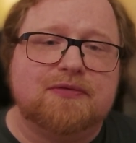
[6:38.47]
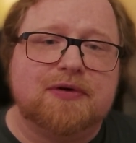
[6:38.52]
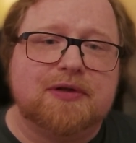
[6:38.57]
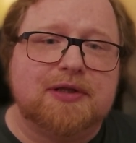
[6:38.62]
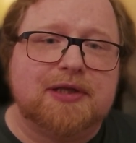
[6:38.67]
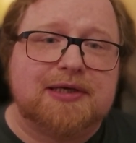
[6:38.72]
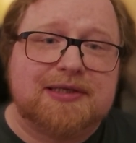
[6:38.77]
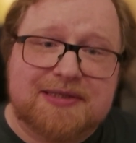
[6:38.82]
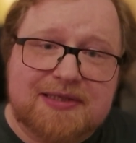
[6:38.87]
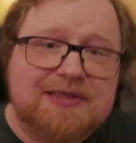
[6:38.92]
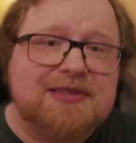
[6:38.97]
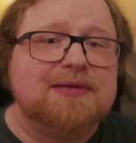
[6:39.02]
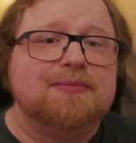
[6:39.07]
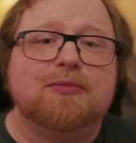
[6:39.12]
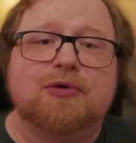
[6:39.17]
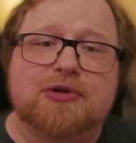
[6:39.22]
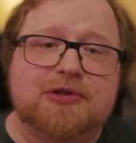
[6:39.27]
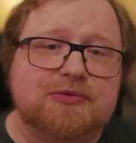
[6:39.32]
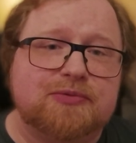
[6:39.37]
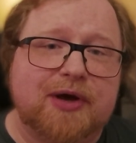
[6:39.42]
the existing
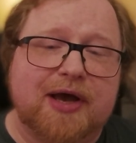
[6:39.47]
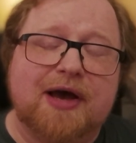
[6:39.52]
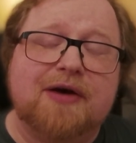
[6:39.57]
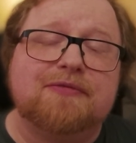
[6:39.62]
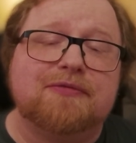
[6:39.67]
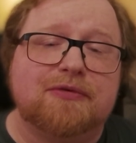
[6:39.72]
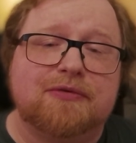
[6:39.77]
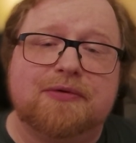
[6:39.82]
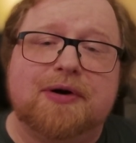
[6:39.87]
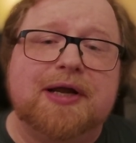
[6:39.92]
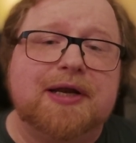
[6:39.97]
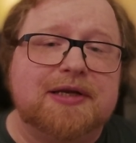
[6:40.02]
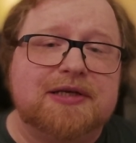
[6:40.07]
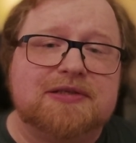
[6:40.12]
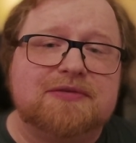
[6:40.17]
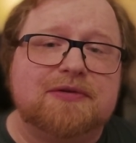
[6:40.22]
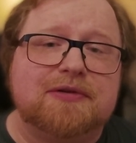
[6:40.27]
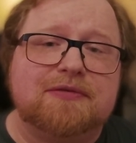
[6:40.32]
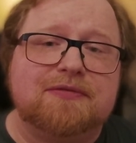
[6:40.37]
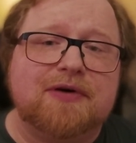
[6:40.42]
models we have for writing
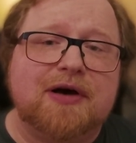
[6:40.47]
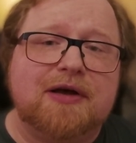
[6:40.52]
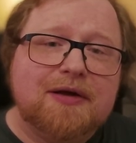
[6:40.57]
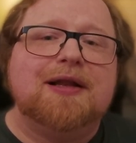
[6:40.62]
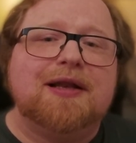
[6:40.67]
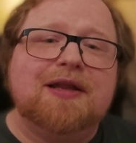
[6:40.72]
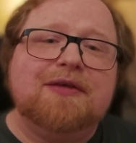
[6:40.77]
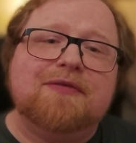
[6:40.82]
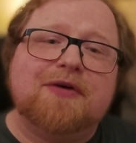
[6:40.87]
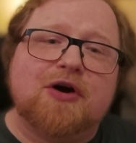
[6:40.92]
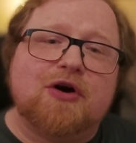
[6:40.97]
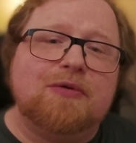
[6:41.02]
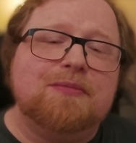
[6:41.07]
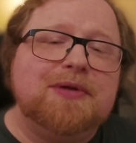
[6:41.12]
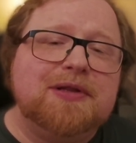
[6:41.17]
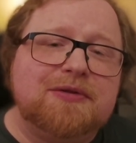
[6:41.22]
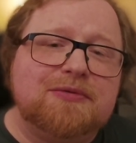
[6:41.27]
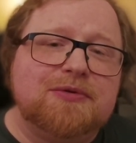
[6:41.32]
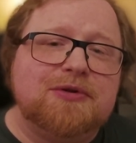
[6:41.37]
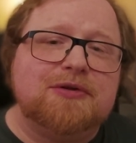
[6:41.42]
Svelte 5? Leave a
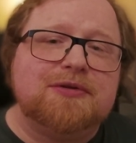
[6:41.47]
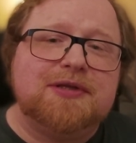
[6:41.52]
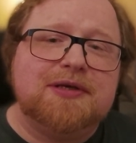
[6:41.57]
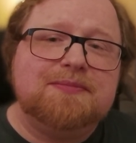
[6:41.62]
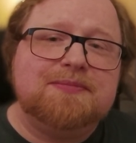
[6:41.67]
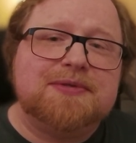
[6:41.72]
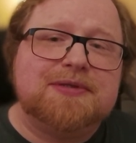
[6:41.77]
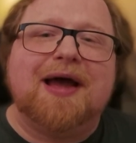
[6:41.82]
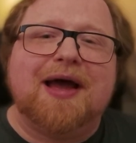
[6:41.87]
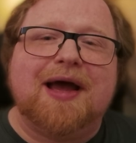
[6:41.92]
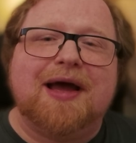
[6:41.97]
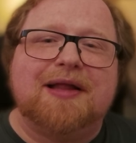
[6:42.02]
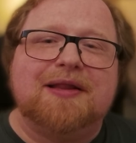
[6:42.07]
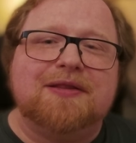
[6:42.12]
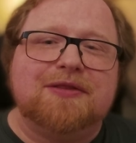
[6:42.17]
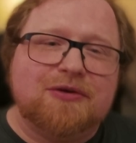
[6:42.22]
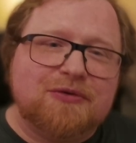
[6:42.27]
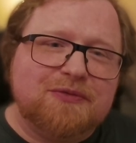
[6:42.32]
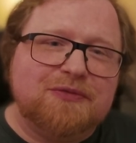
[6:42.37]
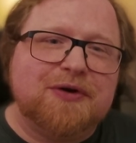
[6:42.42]
comment with your tips
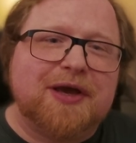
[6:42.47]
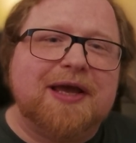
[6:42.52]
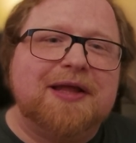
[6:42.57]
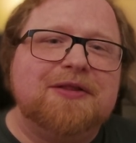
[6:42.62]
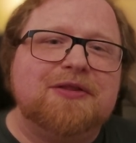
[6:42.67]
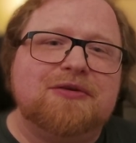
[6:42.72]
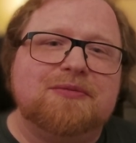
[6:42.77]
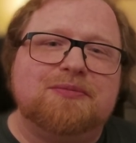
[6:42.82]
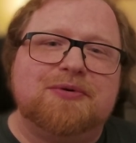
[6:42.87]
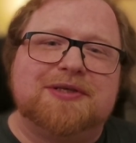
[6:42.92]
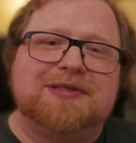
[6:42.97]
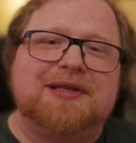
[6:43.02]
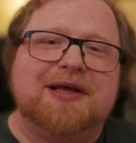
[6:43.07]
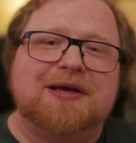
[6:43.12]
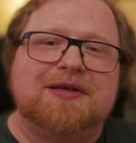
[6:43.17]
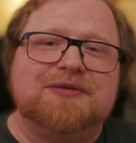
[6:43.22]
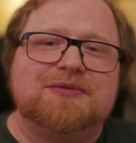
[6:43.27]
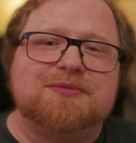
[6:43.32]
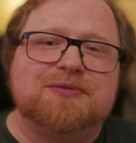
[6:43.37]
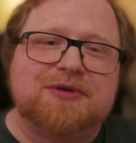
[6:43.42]
and don't forget to press like
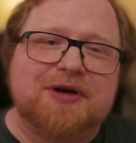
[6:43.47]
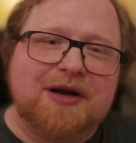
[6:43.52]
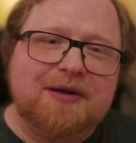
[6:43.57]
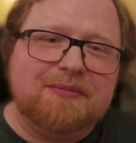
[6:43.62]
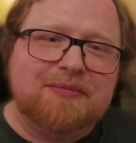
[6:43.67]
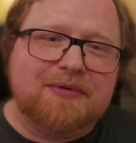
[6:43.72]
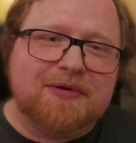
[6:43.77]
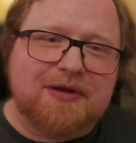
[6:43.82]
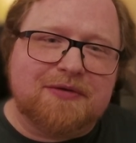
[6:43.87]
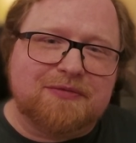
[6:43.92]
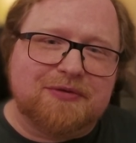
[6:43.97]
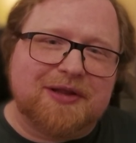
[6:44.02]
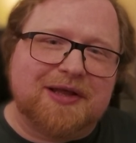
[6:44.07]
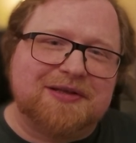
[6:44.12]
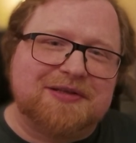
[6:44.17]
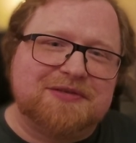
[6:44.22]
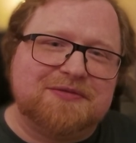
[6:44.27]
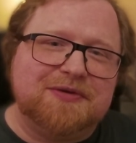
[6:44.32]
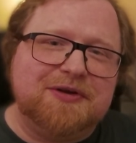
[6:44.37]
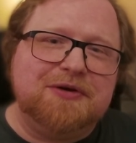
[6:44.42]
and subscribe if you like
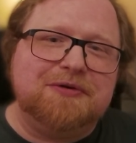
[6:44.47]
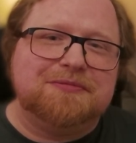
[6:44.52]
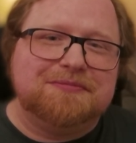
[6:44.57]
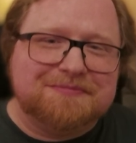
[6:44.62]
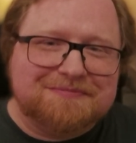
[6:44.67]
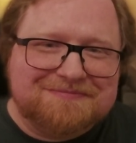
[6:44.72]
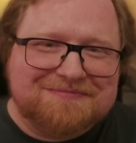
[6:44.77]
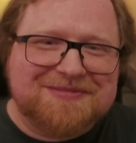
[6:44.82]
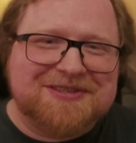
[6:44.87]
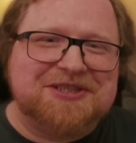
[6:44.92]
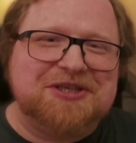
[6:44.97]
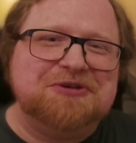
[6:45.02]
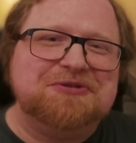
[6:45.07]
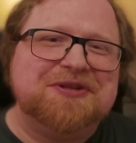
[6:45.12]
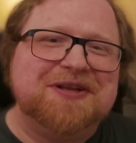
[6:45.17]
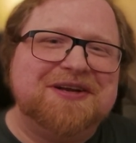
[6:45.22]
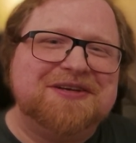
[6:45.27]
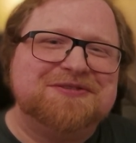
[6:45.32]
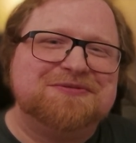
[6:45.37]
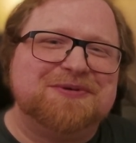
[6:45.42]
this video. See you in
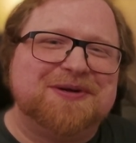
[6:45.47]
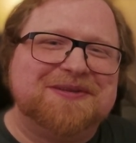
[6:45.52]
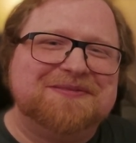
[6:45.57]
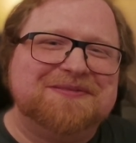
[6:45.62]
the next one.